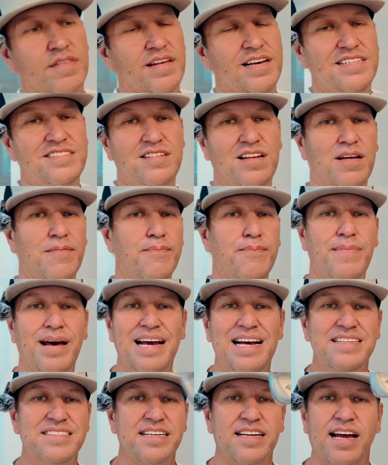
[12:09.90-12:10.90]
it's an
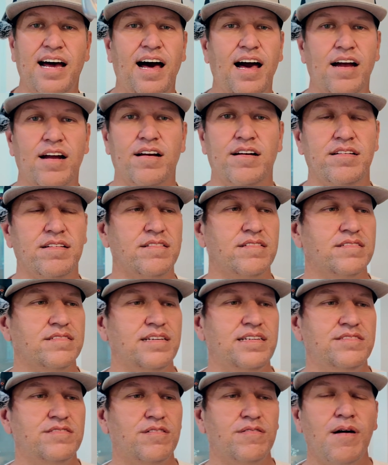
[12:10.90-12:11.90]
amazing iron.
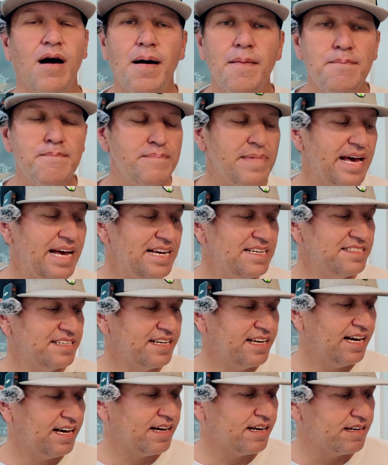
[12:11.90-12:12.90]
These are
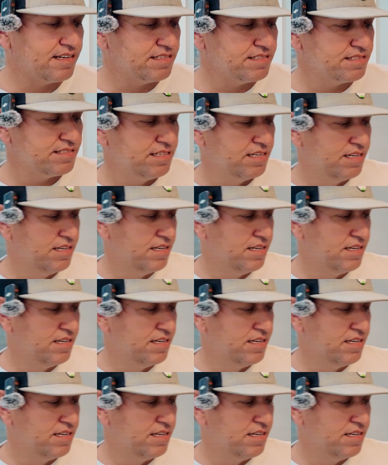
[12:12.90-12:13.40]
amazing irons,